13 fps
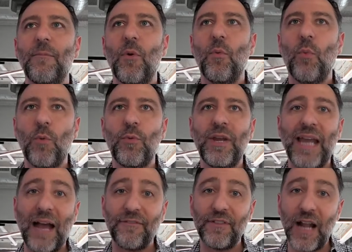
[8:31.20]
What we
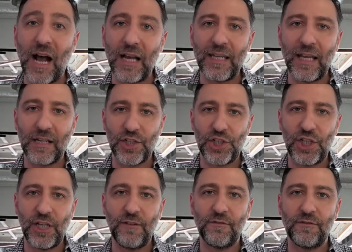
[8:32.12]
have not yet
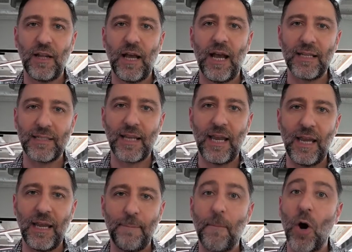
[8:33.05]
achieved as
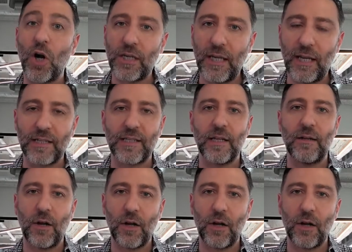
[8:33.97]
a market, as a